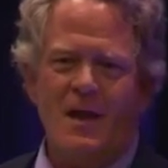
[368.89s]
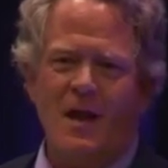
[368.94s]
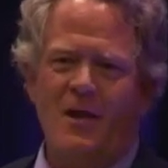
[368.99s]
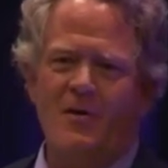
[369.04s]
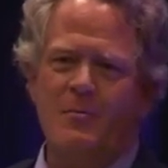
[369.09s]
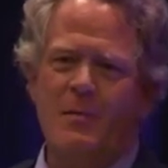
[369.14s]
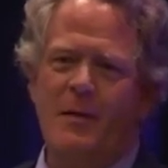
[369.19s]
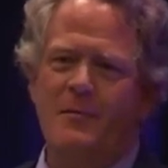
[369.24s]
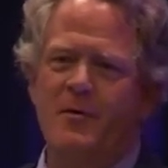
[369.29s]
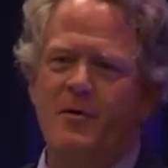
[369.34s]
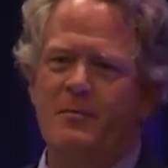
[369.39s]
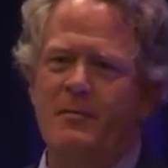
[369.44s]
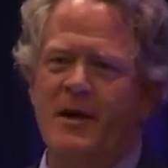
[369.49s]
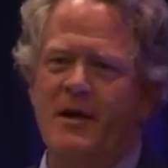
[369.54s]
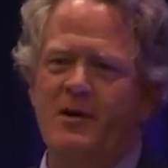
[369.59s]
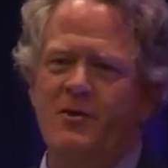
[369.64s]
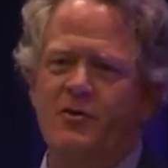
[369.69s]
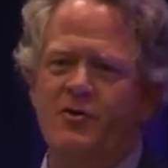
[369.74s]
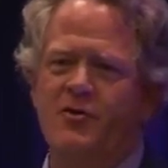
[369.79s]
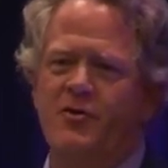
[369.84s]
I remember in
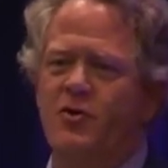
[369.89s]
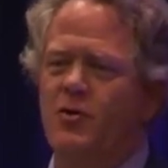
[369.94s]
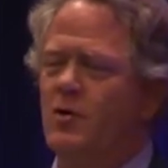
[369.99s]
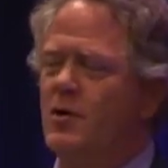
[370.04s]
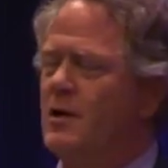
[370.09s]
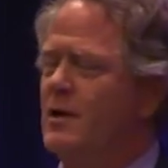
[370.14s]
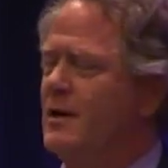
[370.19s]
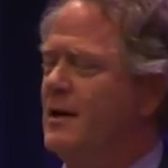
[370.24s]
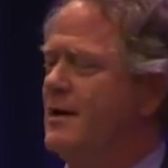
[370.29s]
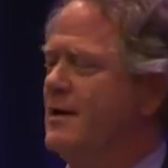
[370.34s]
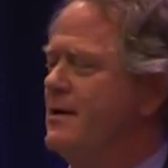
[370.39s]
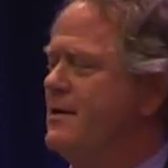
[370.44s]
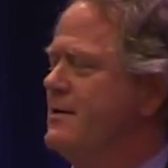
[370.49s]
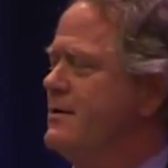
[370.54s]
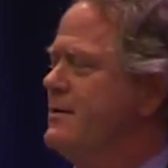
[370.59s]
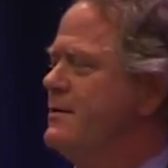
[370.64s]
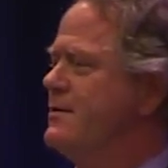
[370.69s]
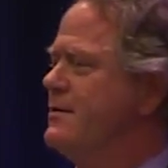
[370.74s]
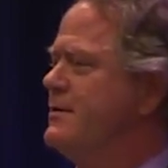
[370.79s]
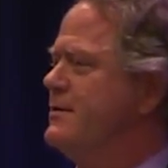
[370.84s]
medical
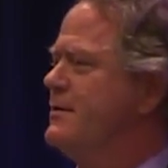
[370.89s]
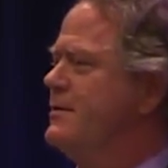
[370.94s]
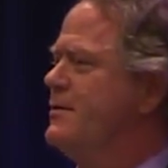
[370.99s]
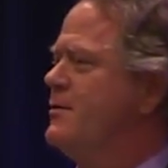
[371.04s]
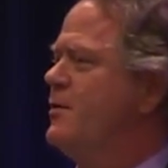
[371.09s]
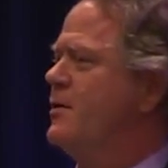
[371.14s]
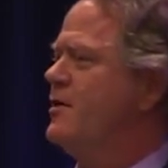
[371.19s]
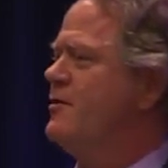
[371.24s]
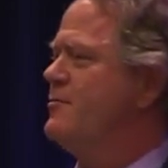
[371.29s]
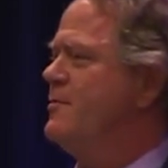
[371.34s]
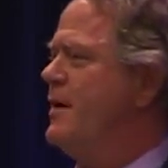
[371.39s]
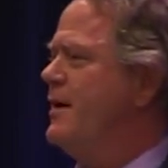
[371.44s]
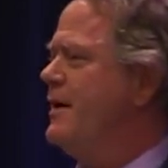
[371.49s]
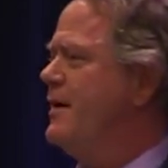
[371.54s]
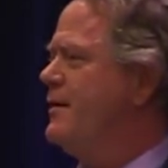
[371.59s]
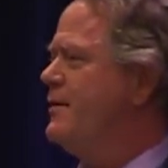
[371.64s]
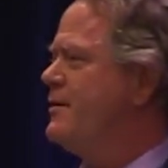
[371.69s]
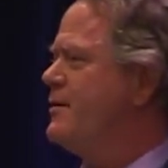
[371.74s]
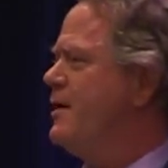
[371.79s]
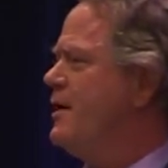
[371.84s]
school, one of
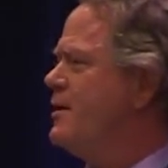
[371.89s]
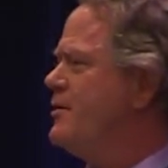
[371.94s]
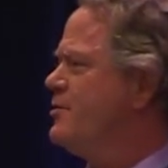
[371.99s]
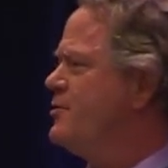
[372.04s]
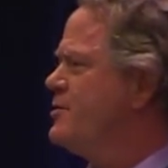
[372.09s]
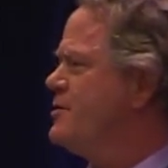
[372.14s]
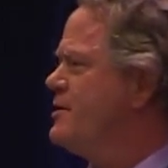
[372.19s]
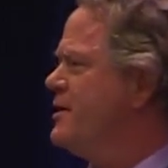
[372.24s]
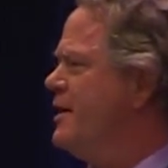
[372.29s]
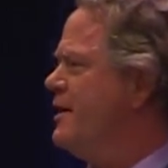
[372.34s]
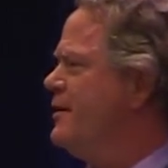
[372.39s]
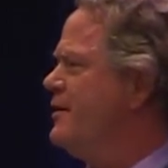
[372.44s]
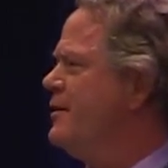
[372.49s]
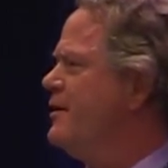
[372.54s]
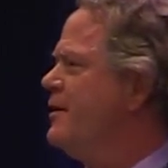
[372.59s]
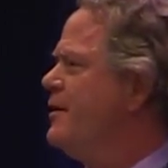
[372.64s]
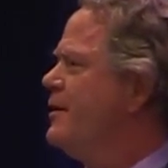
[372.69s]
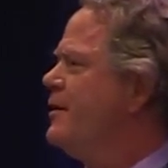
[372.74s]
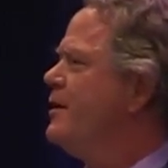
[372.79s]
my doctors said,